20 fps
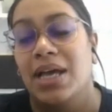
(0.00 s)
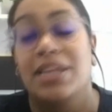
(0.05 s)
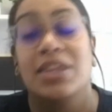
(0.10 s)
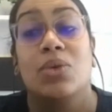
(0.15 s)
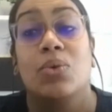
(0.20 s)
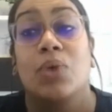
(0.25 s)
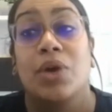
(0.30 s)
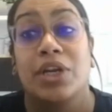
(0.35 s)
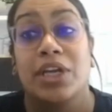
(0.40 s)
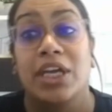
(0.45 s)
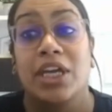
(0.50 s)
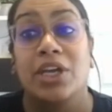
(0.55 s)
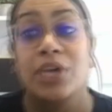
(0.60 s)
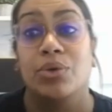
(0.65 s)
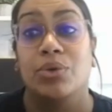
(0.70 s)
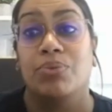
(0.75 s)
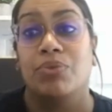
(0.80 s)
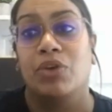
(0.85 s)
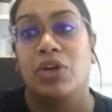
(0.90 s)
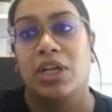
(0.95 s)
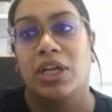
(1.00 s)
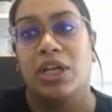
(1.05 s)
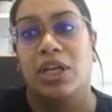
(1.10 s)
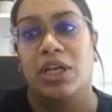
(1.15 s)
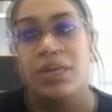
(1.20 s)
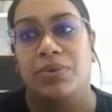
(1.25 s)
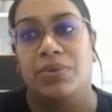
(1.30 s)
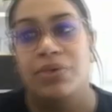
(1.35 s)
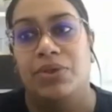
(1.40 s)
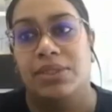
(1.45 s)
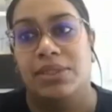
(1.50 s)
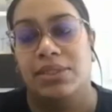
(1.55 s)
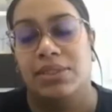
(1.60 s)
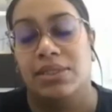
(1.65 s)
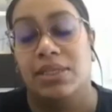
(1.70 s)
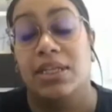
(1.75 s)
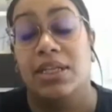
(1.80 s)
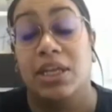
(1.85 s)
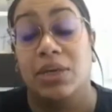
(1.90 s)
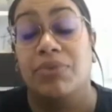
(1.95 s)
in the working group for liquid fuels,
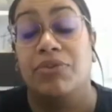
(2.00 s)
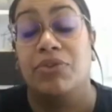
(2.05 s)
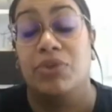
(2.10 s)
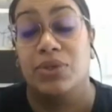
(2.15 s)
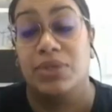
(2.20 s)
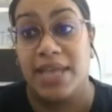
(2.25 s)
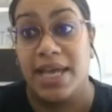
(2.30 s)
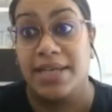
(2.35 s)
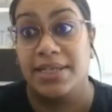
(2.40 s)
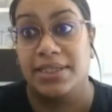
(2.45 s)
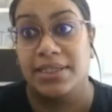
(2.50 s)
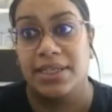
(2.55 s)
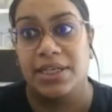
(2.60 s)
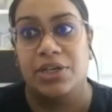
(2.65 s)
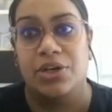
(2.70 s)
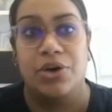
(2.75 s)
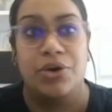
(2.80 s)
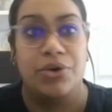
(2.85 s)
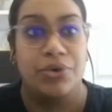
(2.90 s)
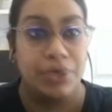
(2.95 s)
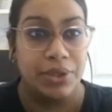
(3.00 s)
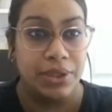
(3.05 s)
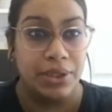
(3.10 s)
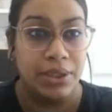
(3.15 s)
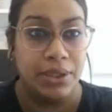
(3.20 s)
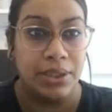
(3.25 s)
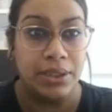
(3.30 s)
the liquid fuels handling code?